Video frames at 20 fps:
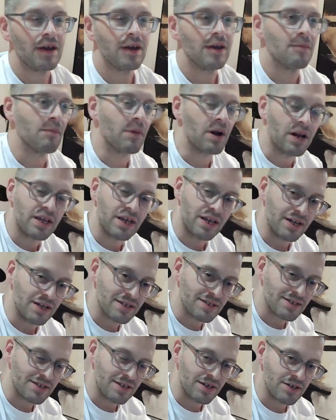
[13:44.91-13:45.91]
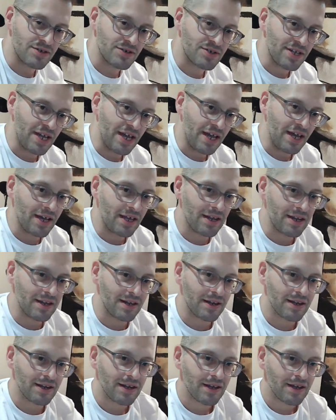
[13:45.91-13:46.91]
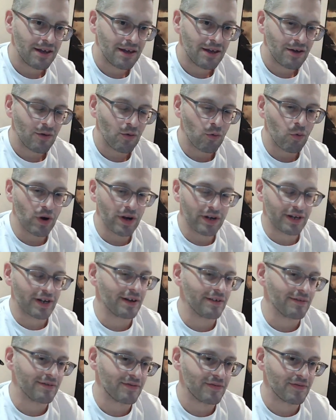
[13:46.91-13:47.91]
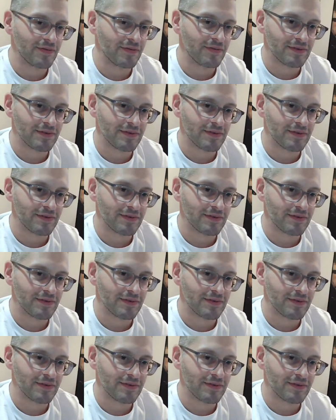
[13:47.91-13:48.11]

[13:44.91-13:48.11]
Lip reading: marketing doesn't understand what kind of